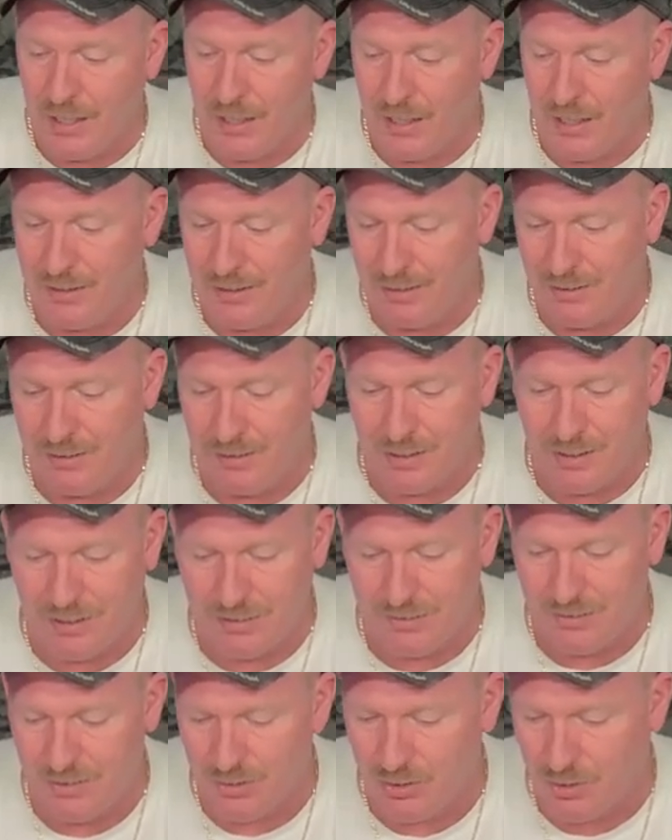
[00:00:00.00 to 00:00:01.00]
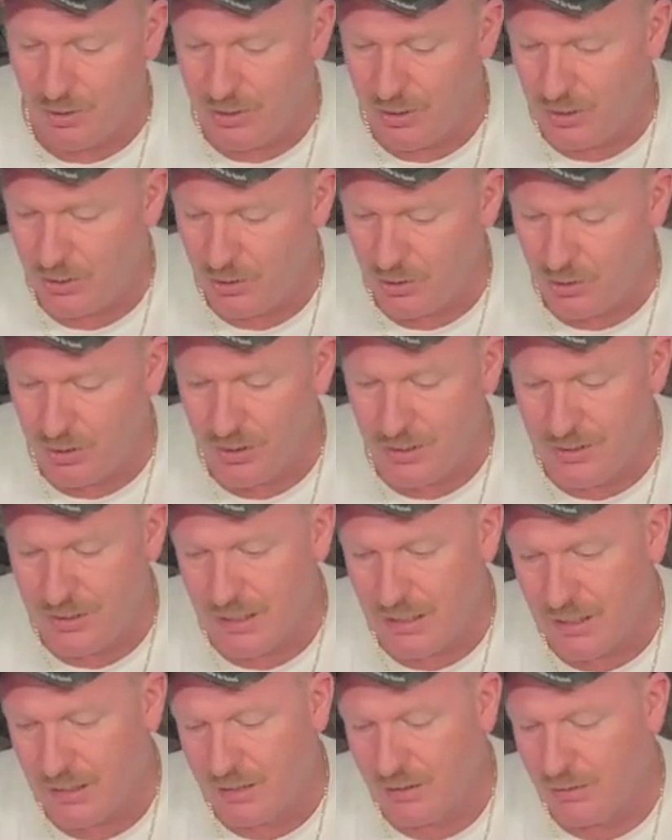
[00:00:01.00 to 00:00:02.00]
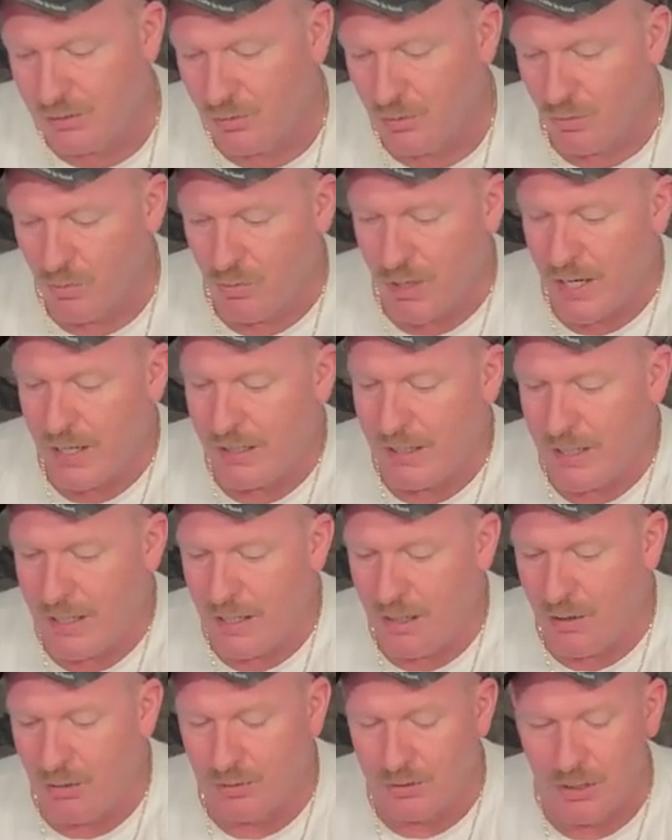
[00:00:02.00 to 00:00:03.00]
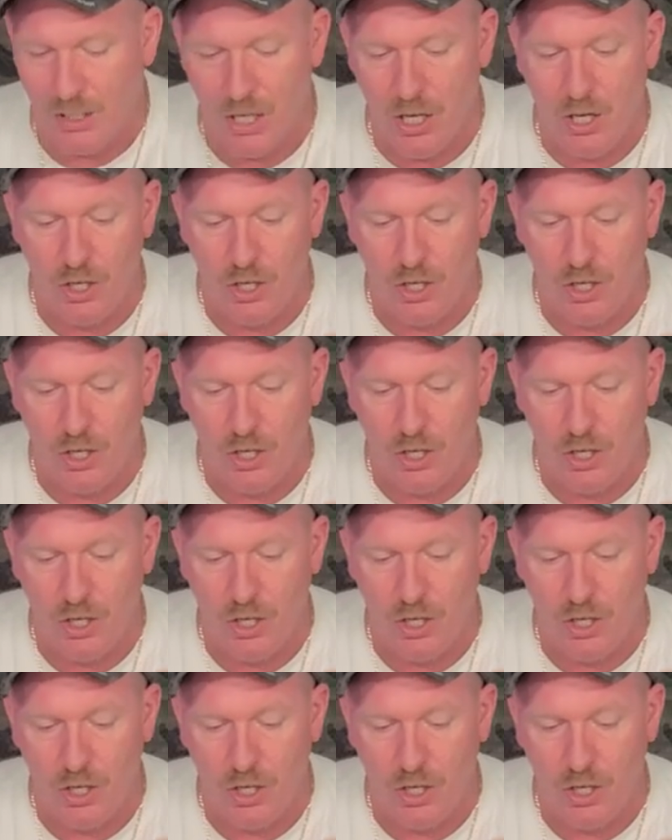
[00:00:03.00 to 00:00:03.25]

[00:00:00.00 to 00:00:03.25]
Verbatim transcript: Anything so that you can take and write out